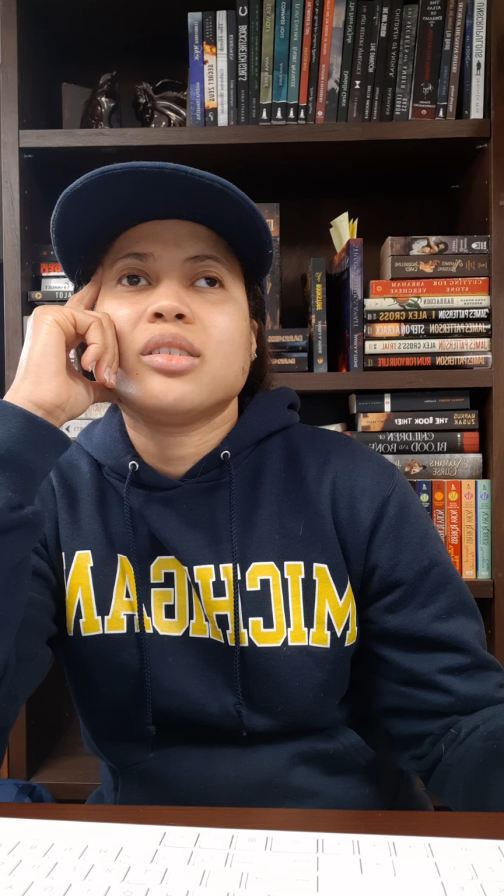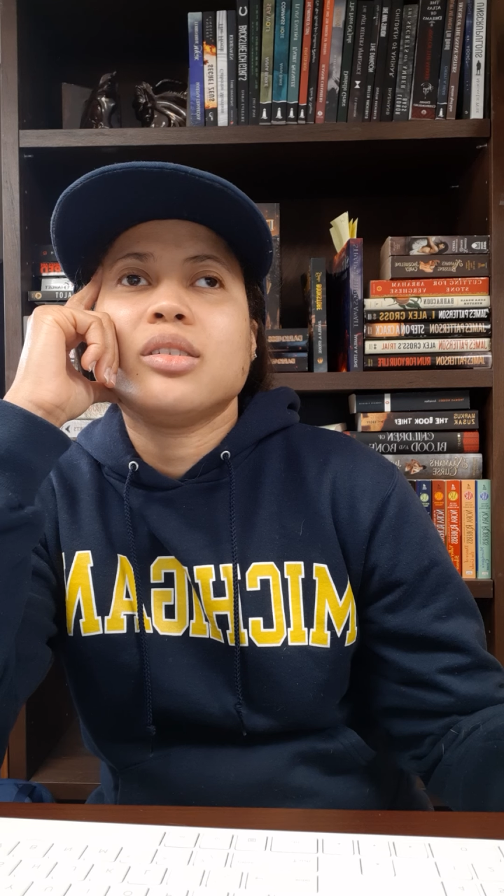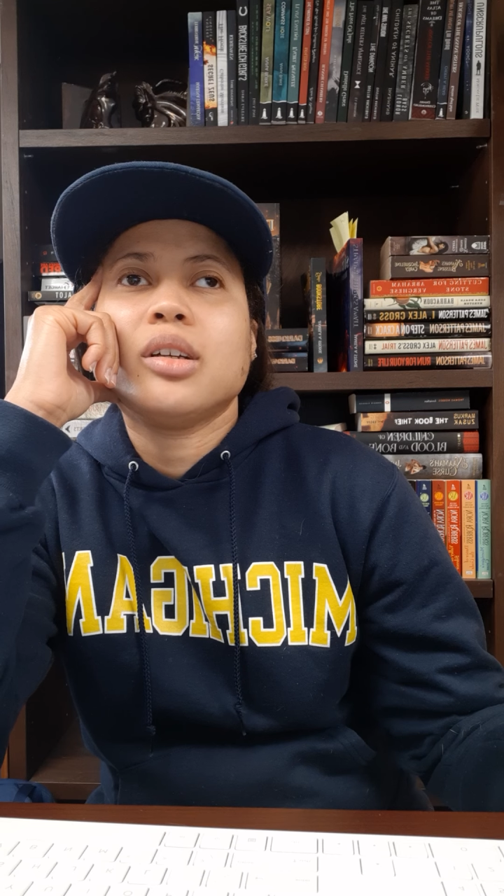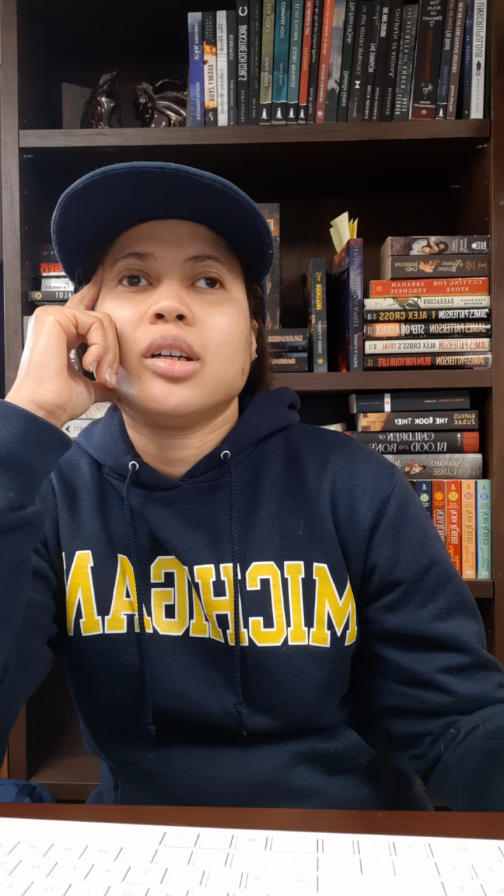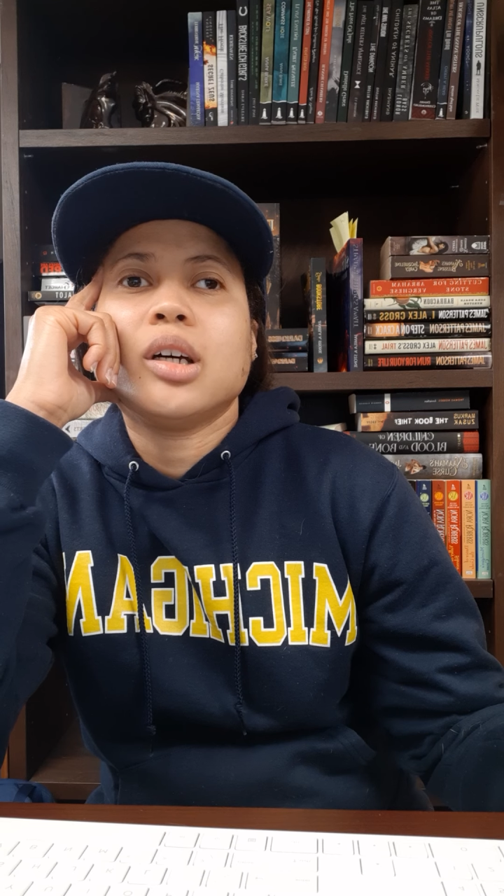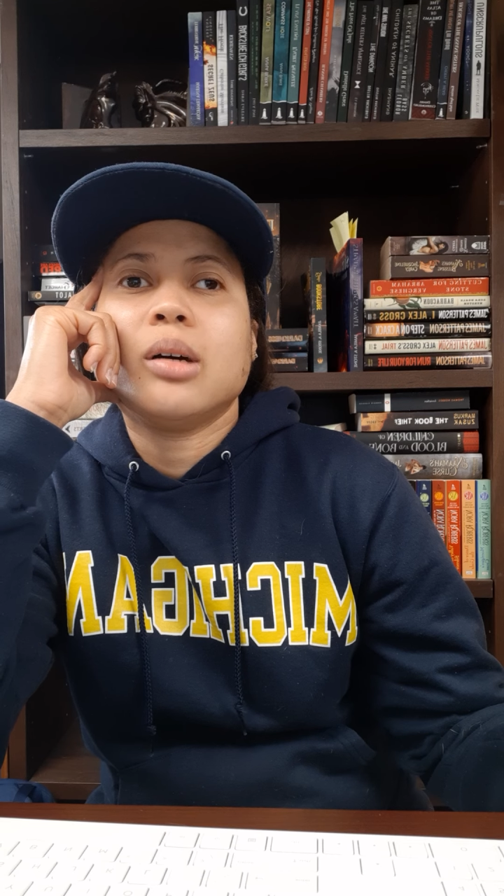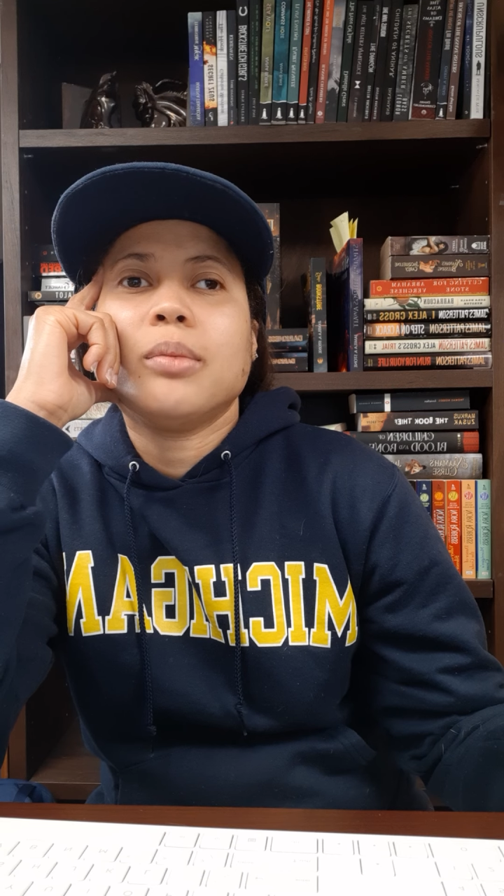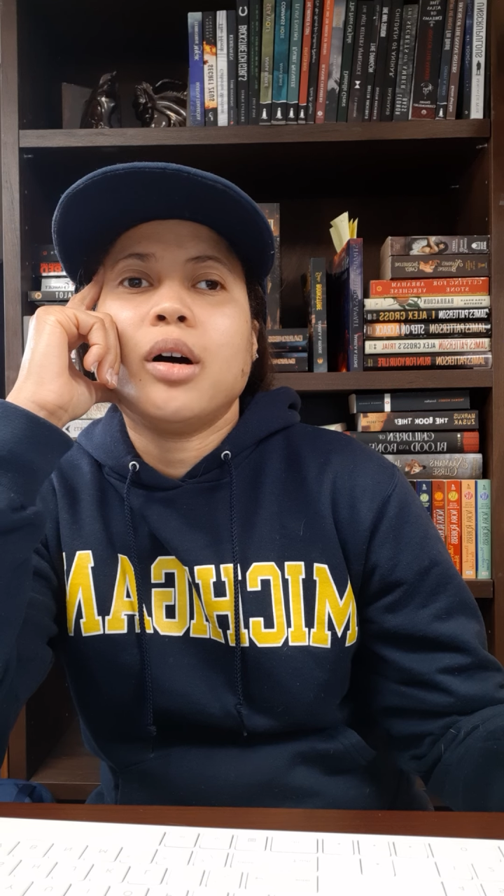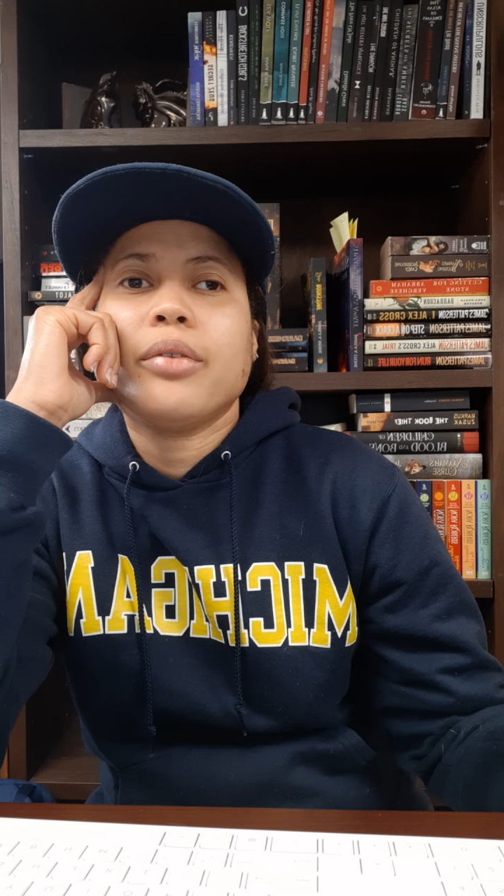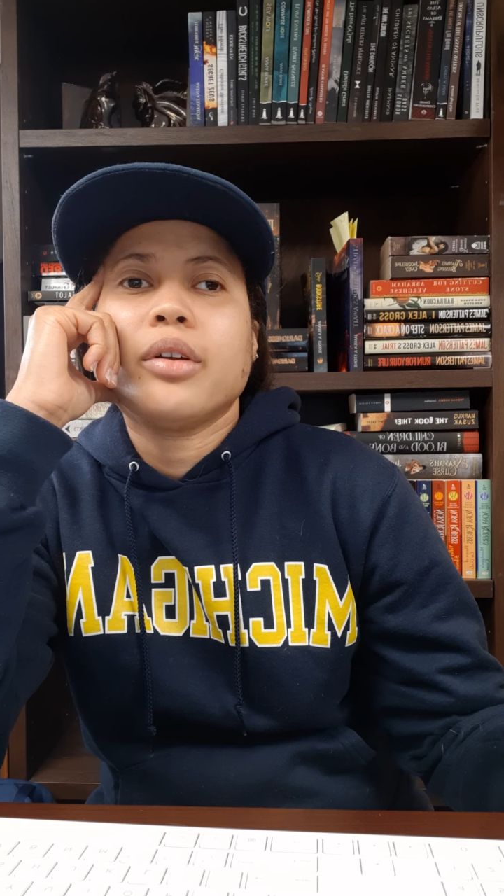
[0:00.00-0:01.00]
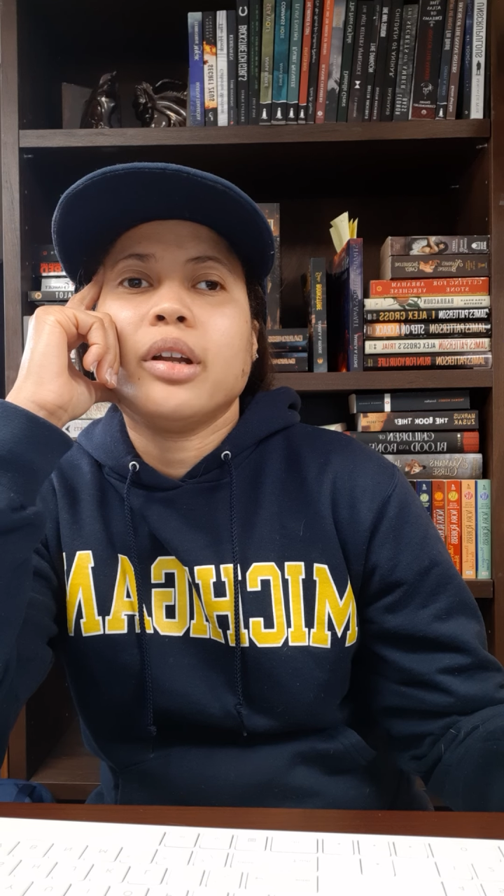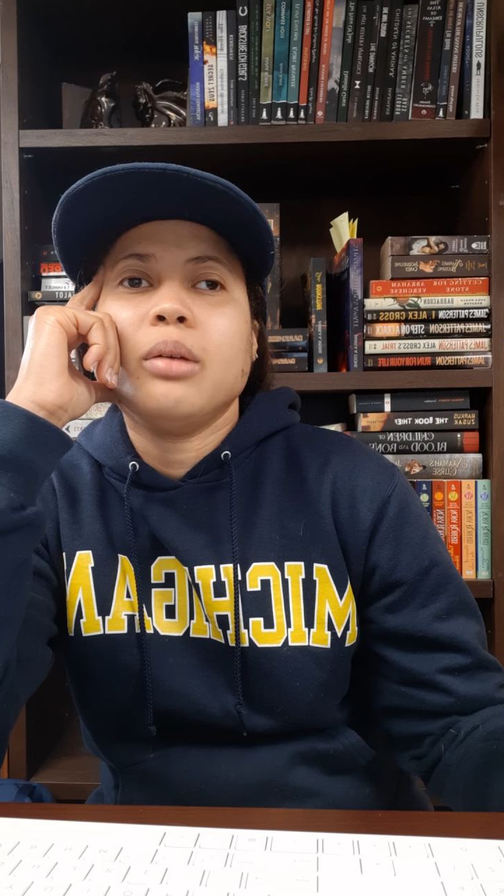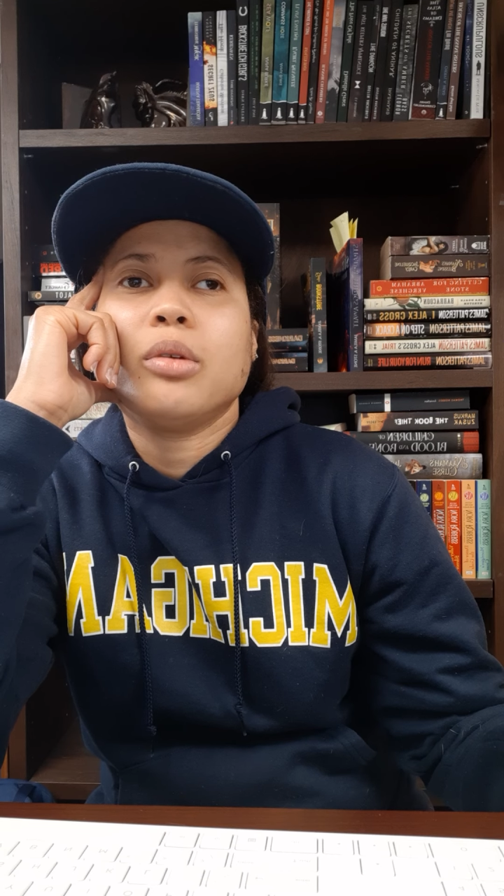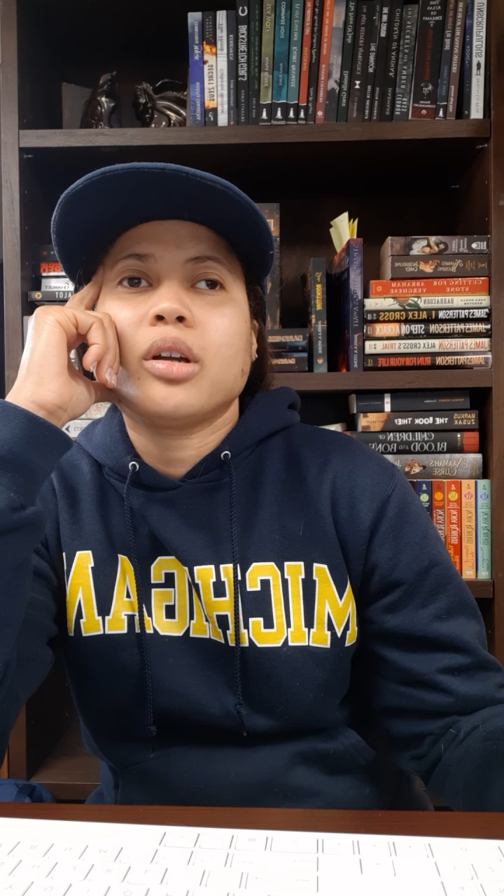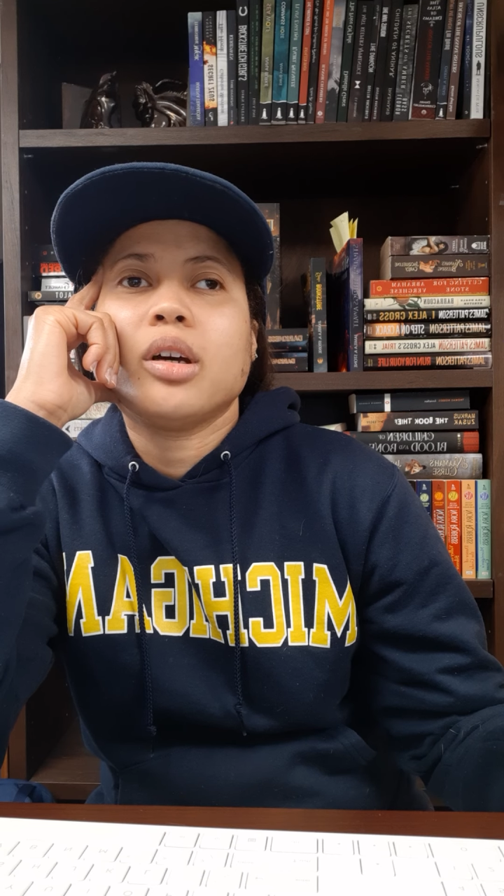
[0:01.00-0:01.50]
to the um, author
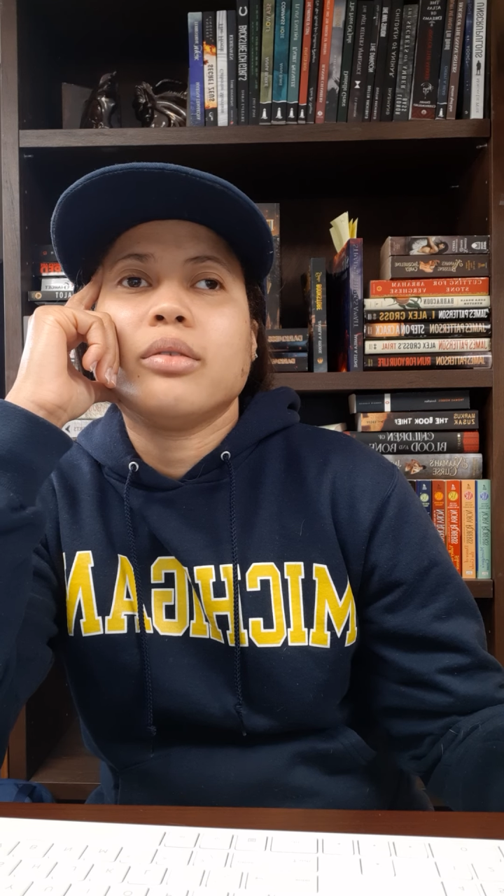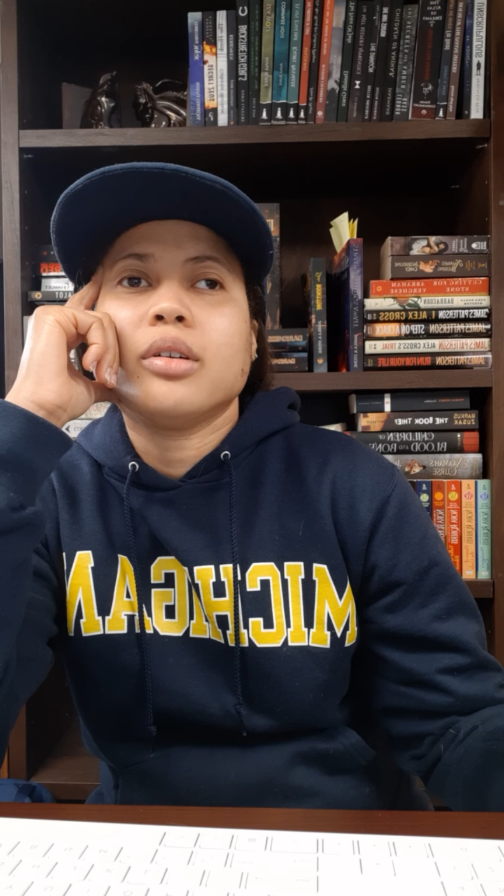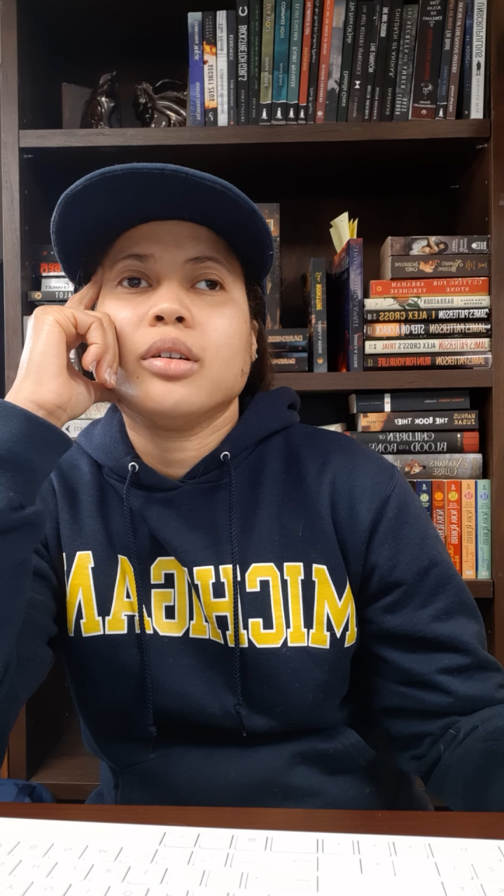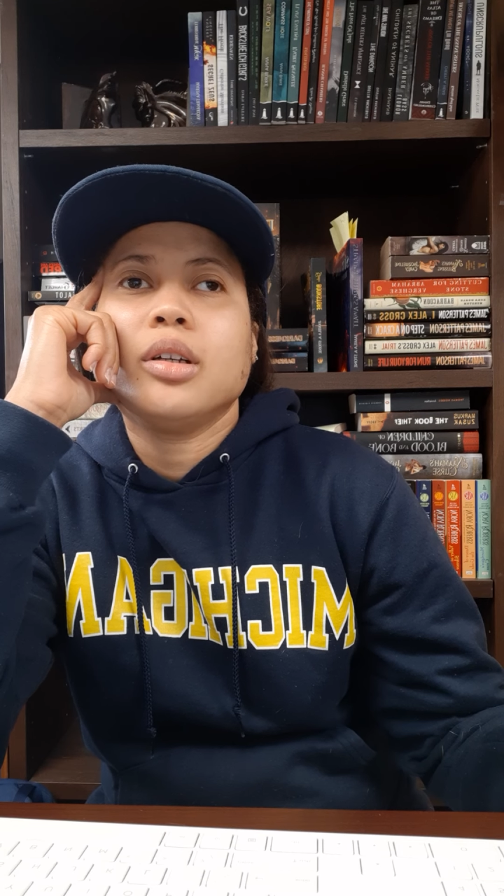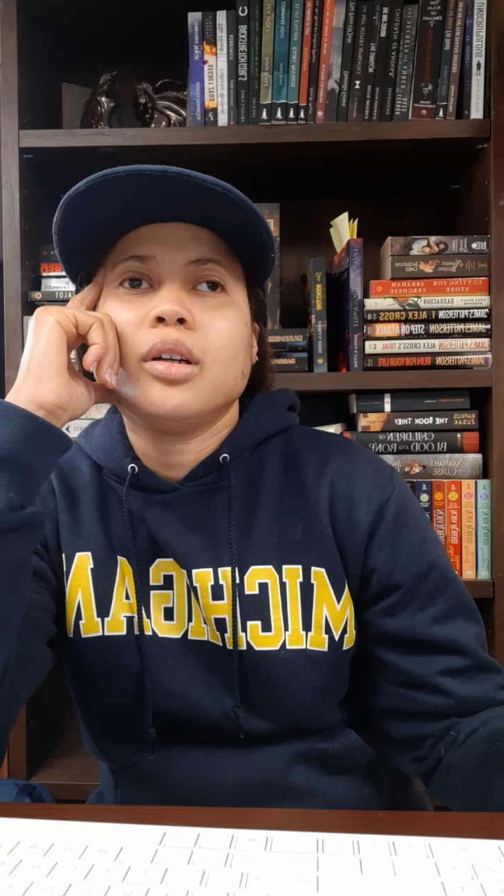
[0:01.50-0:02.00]
name on the cover.